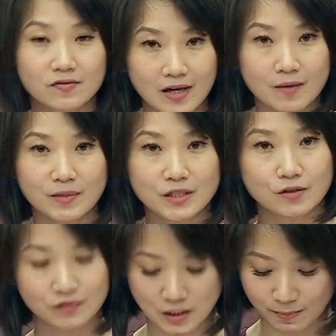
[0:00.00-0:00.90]
The development
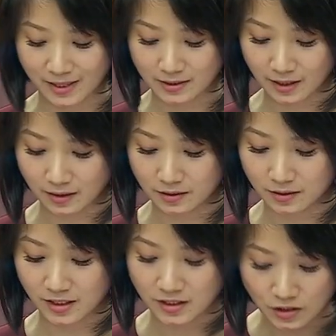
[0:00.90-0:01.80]
of the SPED
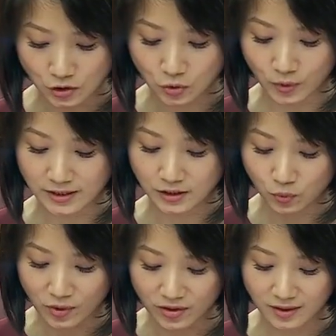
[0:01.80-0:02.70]
sector is
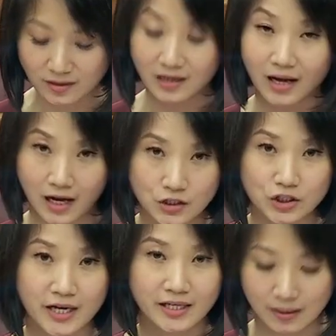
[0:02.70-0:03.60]
situated within the
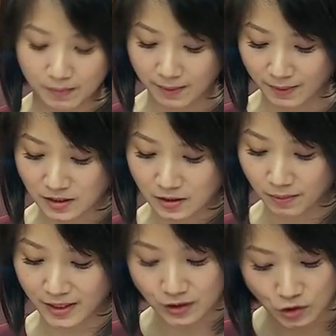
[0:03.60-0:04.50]
larger Enabling Master
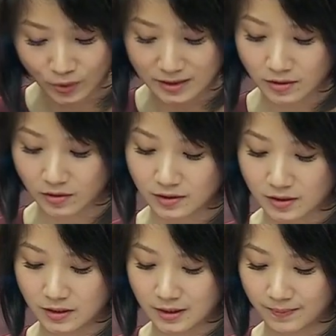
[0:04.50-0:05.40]
Plan
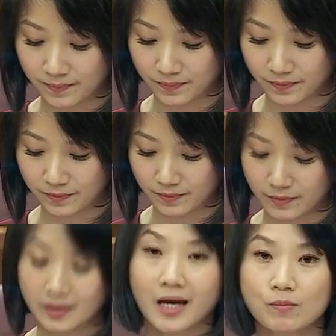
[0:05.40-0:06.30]
2030.
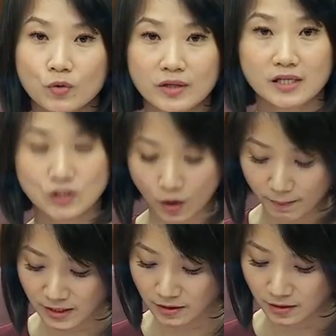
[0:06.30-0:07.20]
MOE is
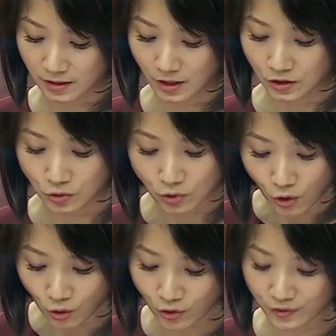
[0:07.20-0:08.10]
committed to
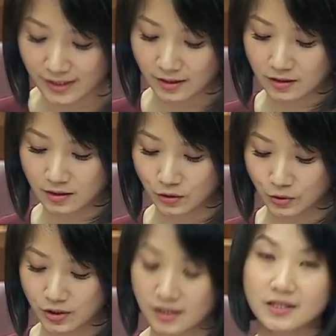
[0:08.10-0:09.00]
co-creating
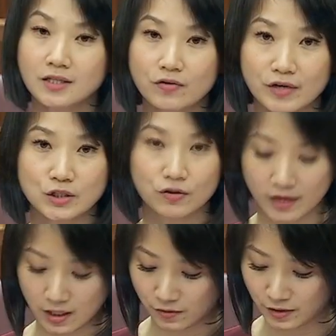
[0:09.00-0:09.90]
solutions in a range
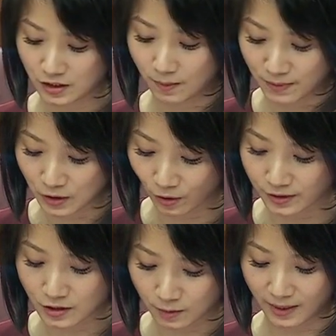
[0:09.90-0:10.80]
of areas
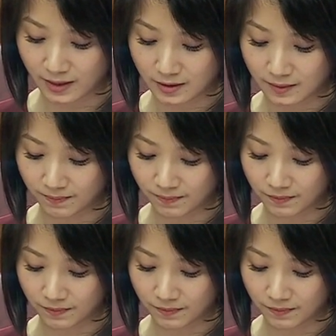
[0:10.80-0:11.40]
beyond SPED,